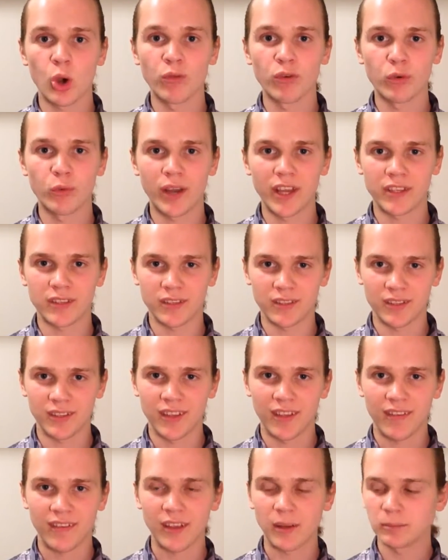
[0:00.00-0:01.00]
Overrated.
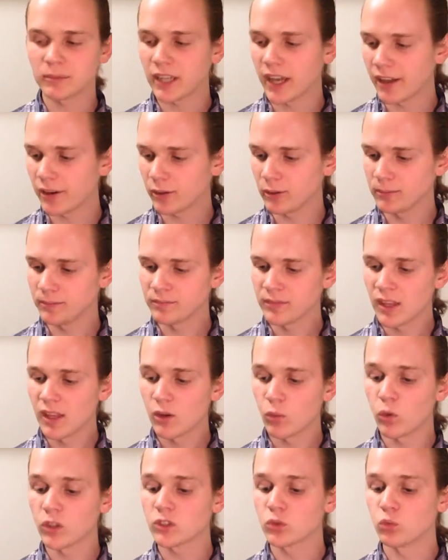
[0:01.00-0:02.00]
Subtitle:
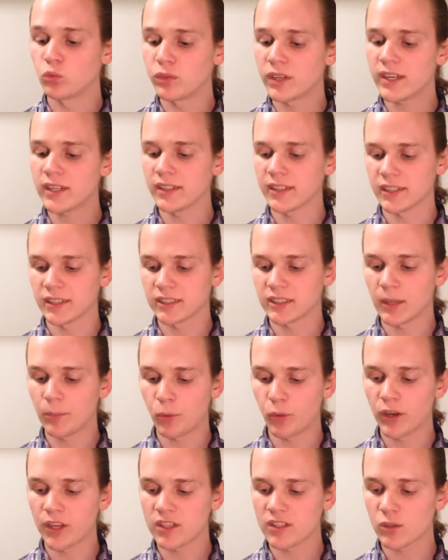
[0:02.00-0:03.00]
What Really
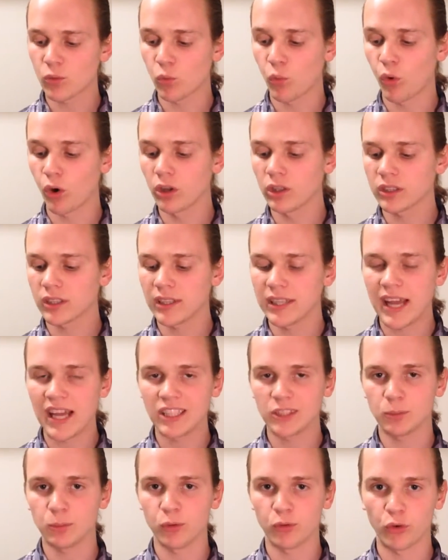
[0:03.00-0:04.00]
Separates
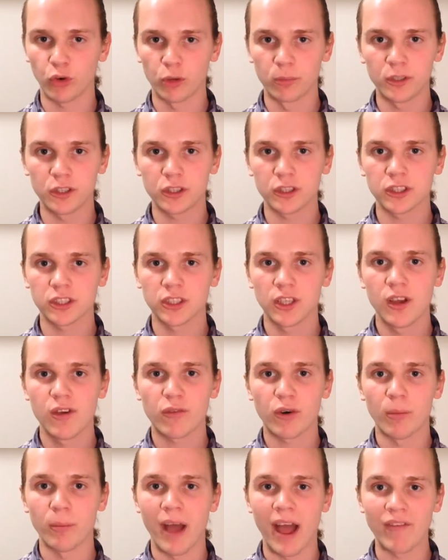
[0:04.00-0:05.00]
World-Class Performers
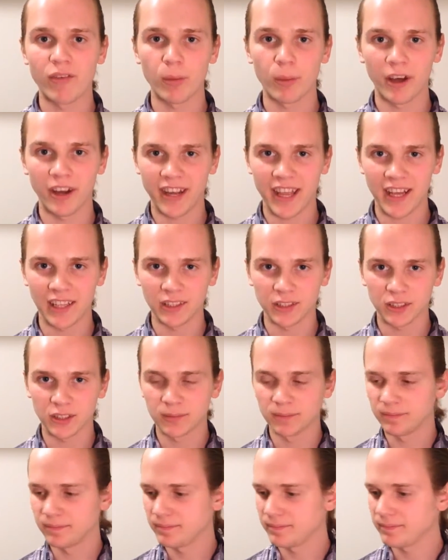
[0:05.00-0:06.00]
from Everybody Else.